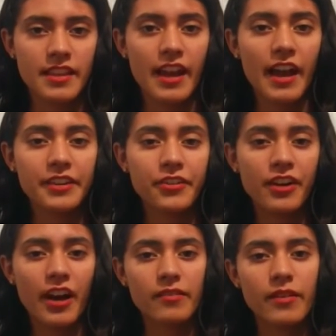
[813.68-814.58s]
The
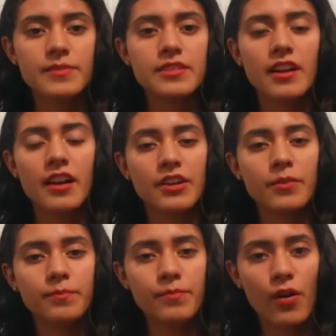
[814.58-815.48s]
hydrocarbons are
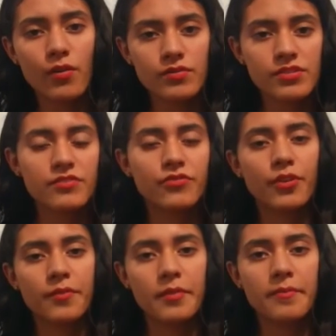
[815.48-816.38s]
compounds
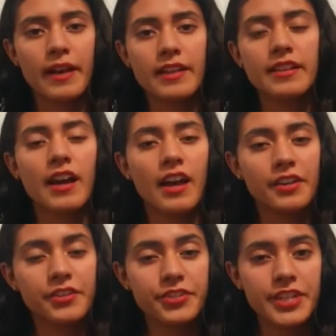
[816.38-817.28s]
formed by
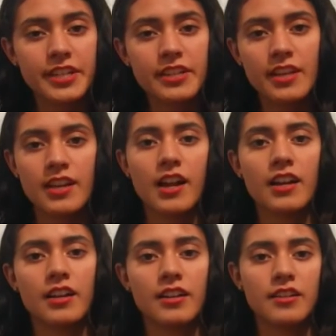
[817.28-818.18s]
hydrogen
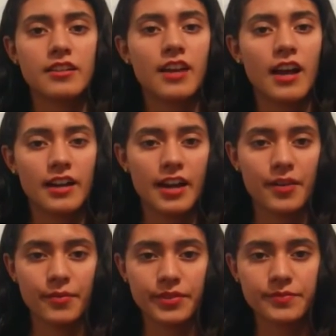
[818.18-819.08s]
and
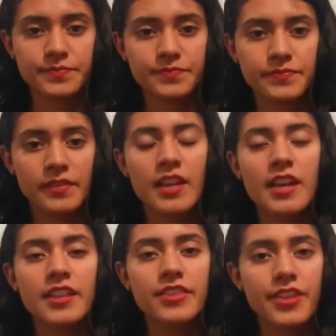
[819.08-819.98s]
carbon.
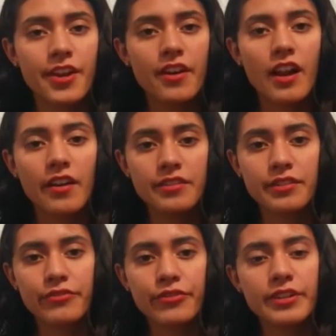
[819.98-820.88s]
There are
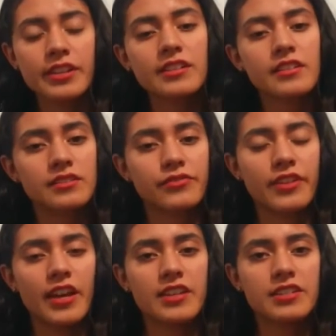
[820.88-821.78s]
different
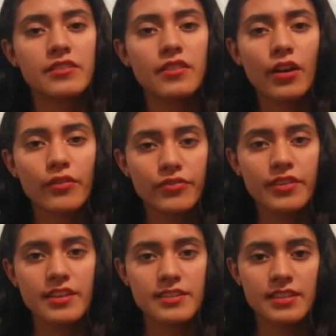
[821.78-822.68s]
classifications of
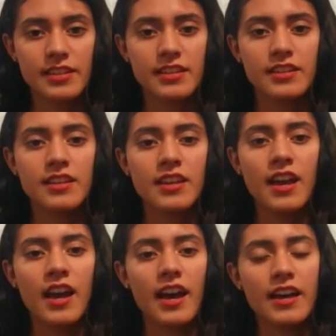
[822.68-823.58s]
these
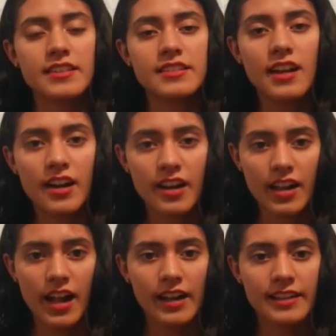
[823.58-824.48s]
as
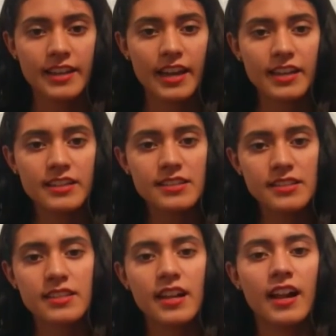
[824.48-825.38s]
are alkanes,
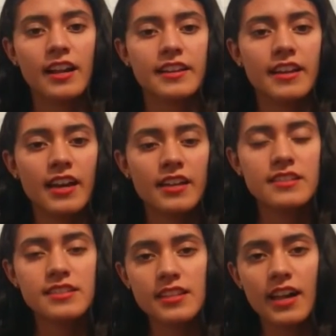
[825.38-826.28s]

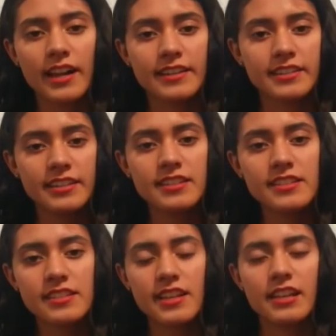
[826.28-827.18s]
alkanes,
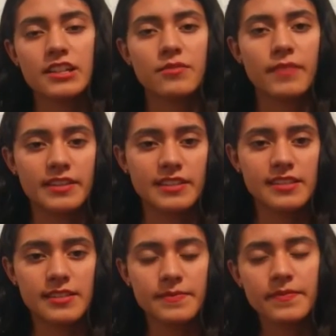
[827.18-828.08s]
alkenes, and
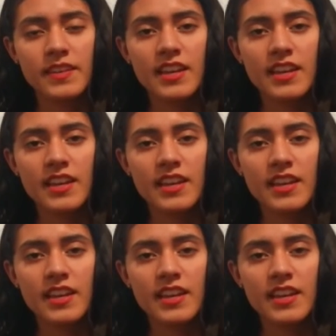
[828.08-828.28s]
aromatics.